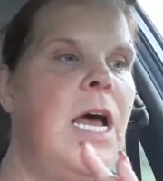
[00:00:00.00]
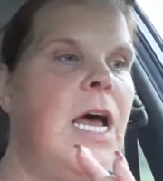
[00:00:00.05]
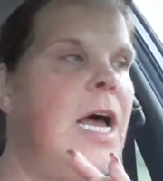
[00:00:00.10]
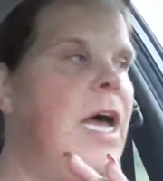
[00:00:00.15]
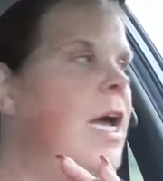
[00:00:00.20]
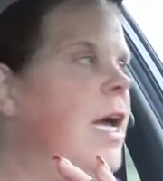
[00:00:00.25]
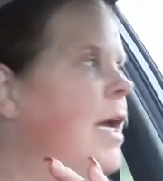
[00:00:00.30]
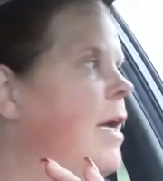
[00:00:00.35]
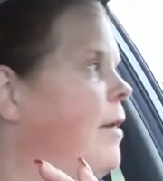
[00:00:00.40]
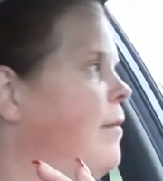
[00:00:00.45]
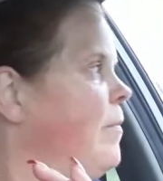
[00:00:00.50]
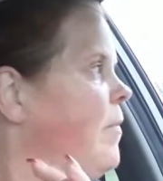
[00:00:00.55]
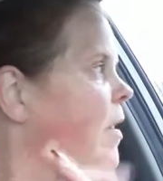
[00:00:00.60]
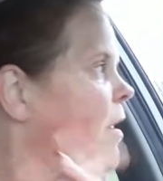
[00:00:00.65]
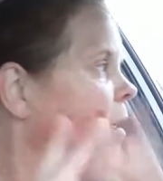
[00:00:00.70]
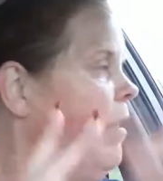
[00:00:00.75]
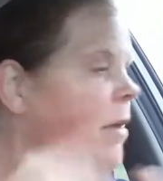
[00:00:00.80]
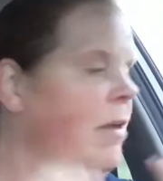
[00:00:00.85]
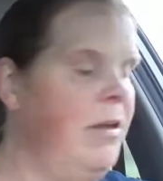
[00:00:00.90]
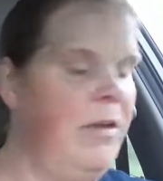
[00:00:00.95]
Um,
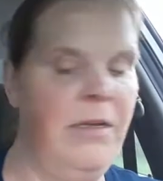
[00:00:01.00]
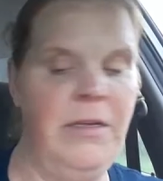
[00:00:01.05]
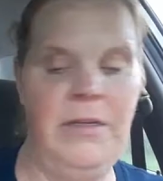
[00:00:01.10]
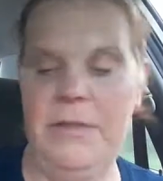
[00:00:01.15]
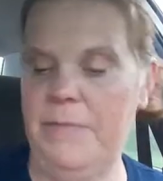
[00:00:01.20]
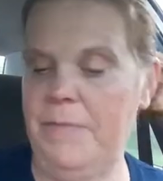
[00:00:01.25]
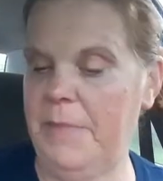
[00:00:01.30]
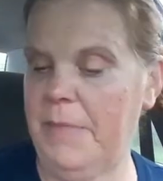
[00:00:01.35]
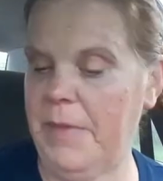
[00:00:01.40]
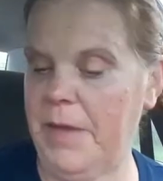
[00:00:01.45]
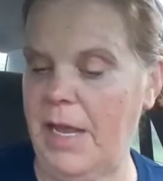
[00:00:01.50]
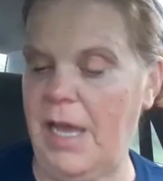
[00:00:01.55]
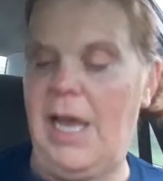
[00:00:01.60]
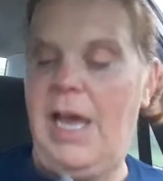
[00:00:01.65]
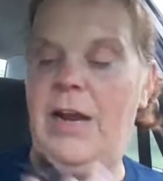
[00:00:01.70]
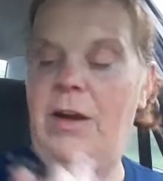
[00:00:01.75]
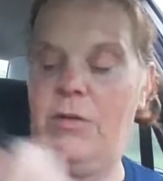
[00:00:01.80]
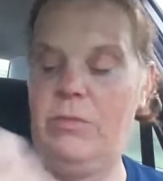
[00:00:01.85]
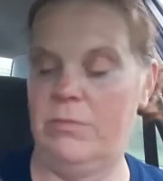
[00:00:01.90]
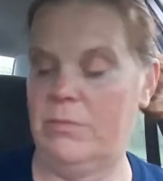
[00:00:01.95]

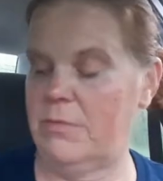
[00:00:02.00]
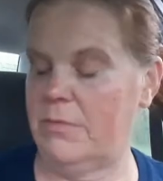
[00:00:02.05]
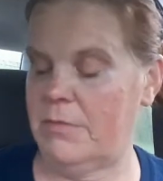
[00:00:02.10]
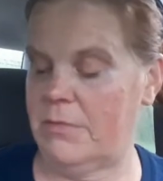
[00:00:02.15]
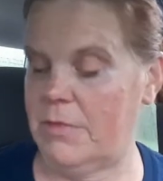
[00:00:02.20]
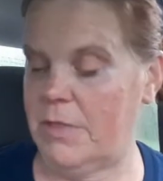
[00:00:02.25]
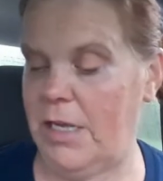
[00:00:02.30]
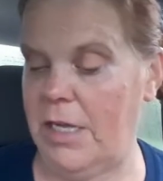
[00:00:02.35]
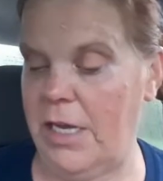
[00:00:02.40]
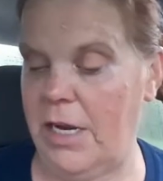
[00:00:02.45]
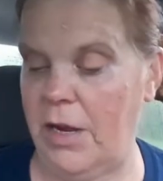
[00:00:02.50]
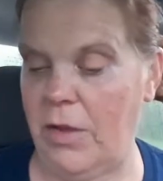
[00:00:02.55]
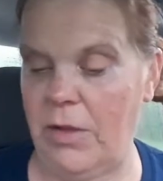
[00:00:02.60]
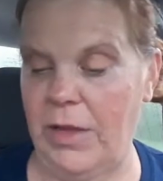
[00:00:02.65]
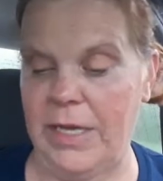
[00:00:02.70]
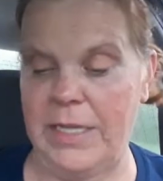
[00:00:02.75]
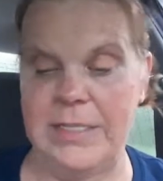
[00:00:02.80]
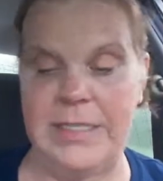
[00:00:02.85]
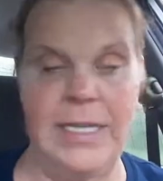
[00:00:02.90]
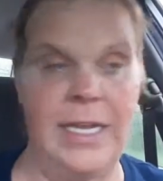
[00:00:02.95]
I don't, you know,
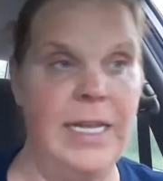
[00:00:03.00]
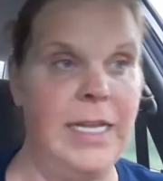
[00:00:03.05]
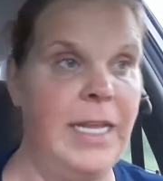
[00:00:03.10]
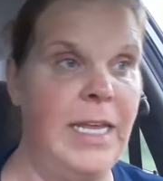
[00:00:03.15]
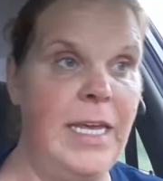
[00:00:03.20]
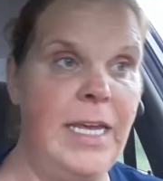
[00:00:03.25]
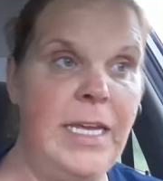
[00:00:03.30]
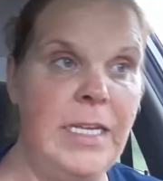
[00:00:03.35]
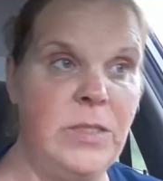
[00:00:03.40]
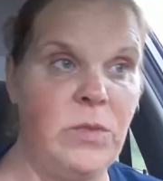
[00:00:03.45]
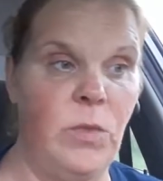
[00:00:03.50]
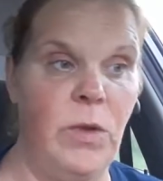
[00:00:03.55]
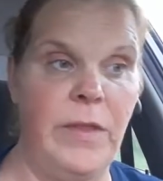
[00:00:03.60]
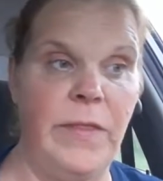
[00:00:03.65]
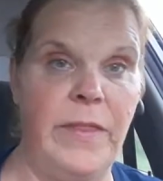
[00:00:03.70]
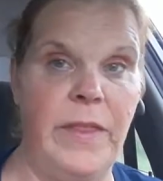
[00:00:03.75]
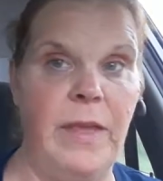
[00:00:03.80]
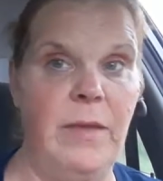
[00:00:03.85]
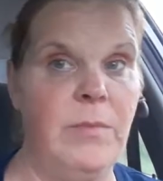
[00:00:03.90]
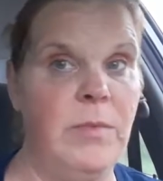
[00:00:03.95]
like I said, the heat's one
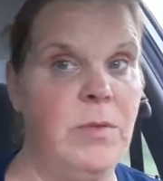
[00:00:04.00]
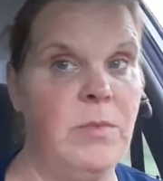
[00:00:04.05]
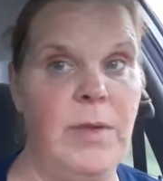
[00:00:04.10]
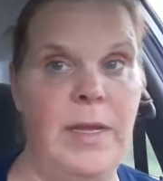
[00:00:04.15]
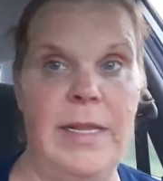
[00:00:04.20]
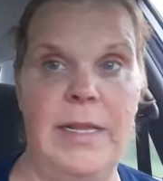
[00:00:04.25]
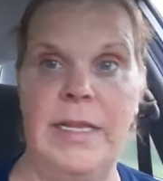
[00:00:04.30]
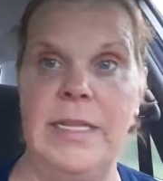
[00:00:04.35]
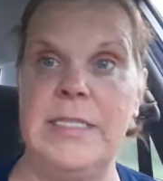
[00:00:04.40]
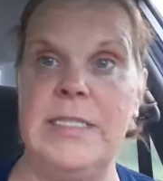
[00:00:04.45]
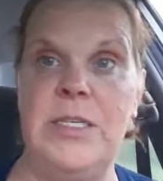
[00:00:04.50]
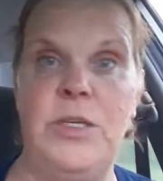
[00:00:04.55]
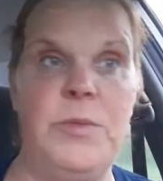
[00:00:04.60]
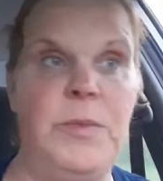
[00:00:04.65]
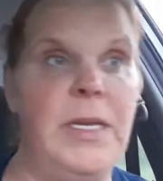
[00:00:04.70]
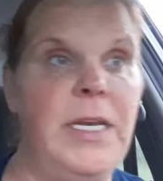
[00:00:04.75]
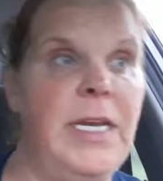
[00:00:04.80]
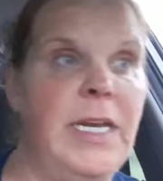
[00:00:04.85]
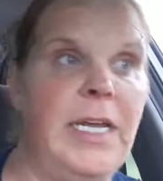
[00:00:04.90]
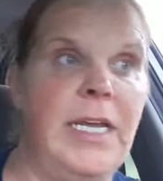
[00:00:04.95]
thing, but when this
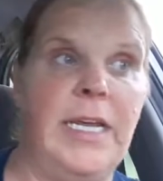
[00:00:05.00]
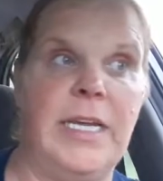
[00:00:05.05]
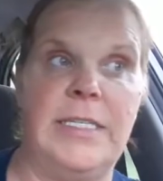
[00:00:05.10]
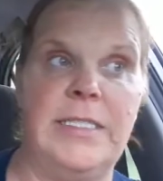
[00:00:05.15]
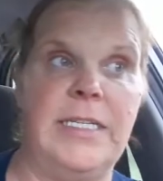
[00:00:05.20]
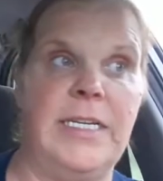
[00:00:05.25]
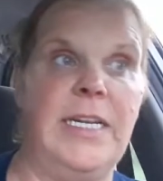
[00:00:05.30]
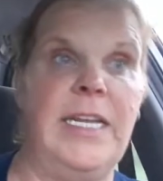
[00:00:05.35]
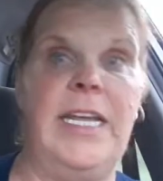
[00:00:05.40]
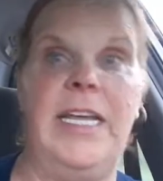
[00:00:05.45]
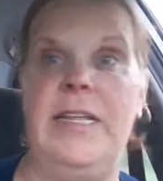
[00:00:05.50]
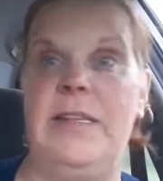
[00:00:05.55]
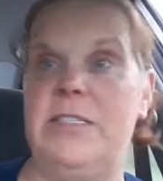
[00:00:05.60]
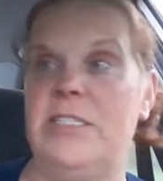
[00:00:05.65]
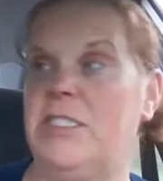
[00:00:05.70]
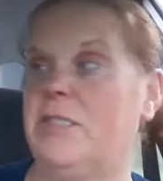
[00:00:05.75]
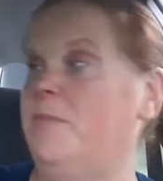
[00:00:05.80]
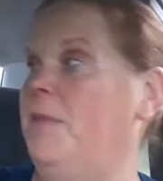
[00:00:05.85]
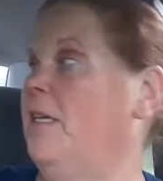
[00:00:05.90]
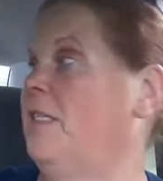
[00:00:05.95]
humidity kicks in, it
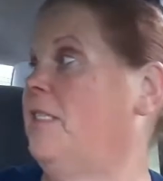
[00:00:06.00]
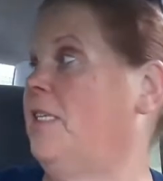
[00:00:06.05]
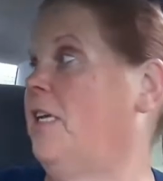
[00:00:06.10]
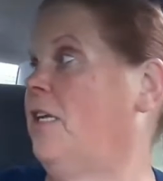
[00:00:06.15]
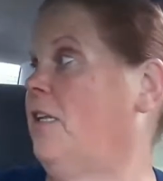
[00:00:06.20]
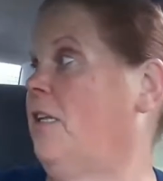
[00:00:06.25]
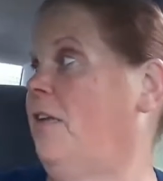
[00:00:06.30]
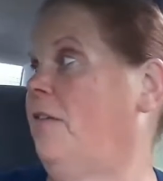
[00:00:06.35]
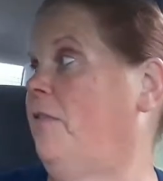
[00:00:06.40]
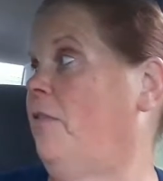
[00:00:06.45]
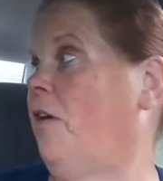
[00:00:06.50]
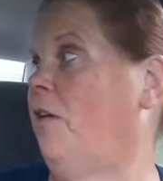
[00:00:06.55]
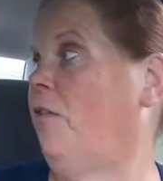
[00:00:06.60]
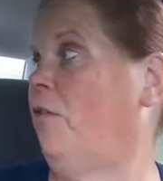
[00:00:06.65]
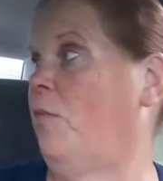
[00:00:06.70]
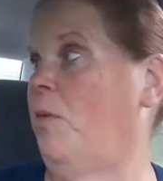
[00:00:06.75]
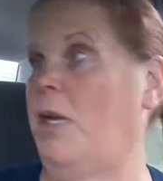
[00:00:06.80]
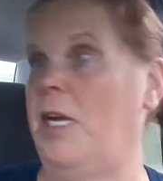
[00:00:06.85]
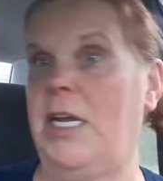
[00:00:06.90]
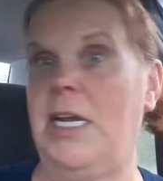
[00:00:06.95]
just makes it ugly for
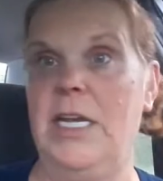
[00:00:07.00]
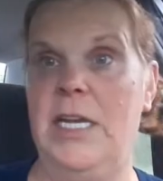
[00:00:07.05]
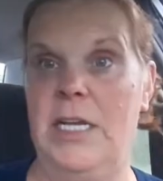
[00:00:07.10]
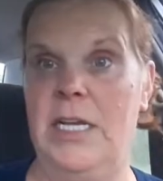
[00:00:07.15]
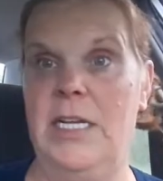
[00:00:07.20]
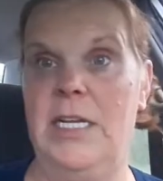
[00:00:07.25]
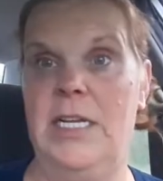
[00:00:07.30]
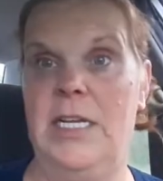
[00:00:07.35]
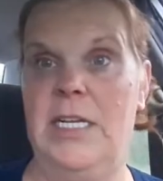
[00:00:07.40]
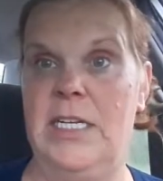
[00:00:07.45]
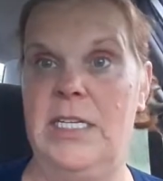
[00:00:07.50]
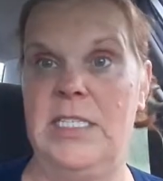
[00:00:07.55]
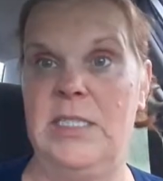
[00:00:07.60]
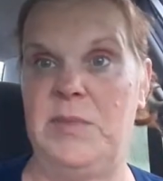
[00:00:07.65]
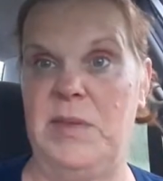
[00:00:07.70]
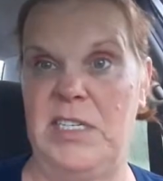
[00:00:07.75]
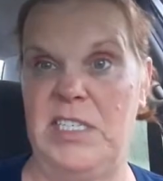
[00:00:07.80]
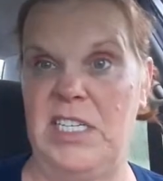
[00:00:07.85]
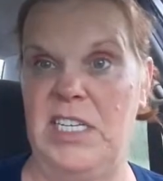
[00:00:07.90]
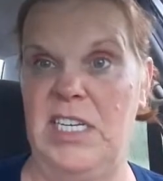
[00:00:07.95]
everybody,
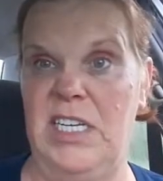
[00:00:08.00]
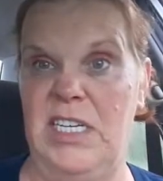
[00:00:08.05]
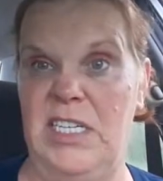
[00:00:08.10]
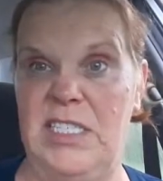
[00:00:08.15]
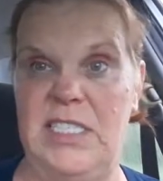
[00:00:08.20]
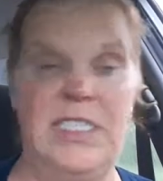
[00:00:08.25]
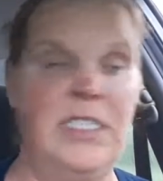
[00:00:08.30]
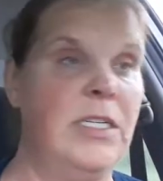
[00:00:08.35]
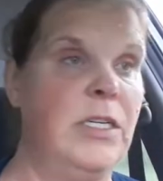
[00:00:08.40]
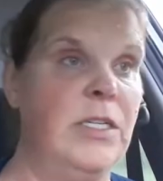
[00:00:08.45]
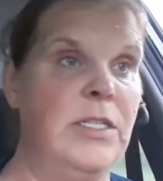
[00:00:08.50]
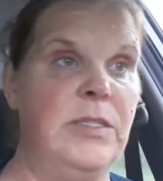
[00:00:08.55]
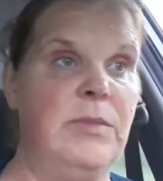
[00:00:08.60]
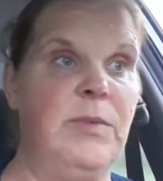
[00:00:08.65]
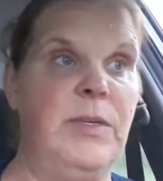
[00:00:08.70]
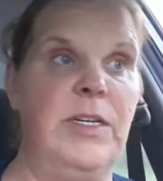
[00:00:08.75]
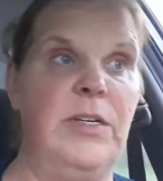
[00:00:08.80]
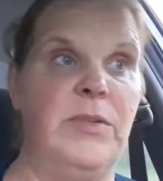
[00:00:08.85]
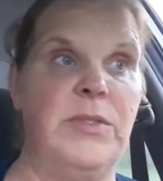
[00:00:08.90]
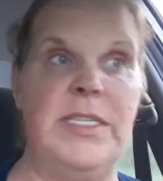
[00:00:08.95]
especially us, because
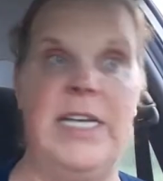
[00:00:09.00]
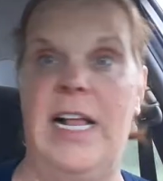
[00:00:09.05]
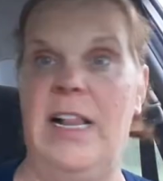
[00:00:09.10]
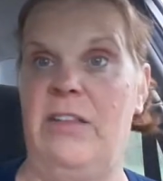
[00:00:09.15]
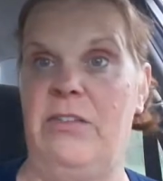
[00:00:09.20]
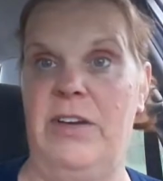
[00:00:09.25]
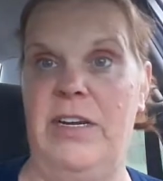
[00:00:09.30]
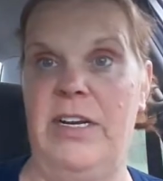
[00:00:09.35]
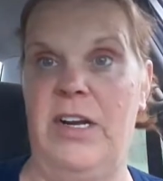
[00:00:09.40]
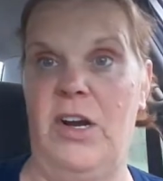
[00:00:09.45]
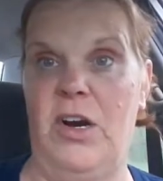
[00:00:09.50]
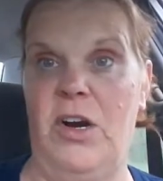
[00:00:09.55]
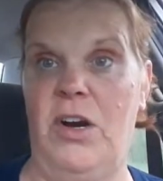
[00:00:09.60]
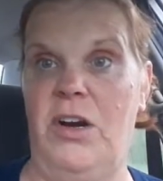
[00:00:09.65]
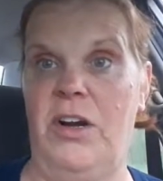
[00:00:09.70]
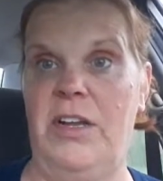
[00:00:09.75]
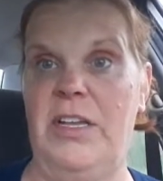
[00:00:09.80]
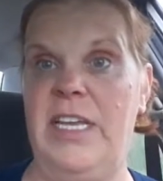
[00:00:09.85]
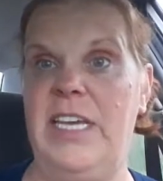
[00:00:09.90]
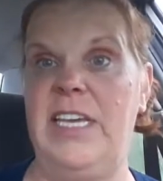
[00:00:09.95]
we don't tolerate
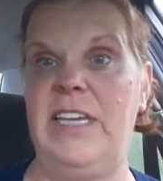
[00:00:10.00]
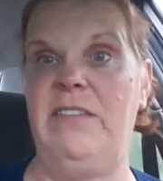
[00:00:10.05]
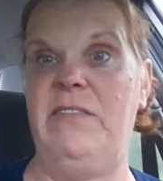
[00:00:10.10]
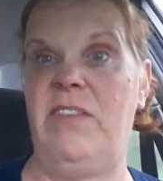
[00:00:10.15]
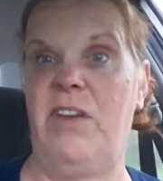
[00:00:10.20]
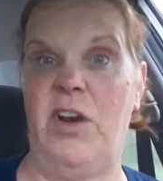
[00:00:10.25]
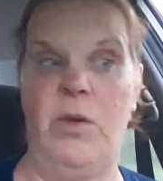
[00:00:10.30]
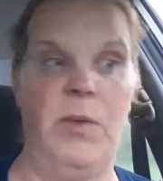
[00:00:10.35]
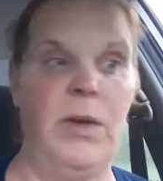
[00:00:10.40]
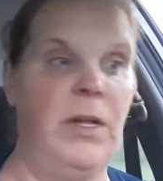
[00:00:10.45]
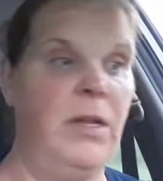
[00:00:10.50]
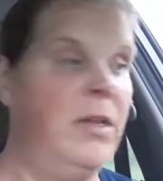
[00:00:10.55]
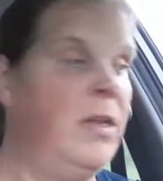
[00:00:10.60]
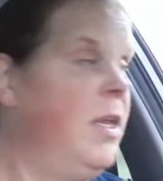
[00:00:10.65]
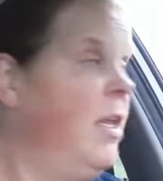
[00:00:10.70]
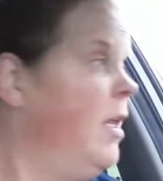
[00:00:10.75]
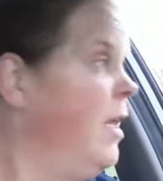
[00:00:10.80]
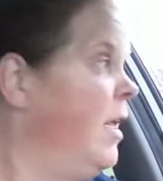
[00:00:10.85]
our heat very well.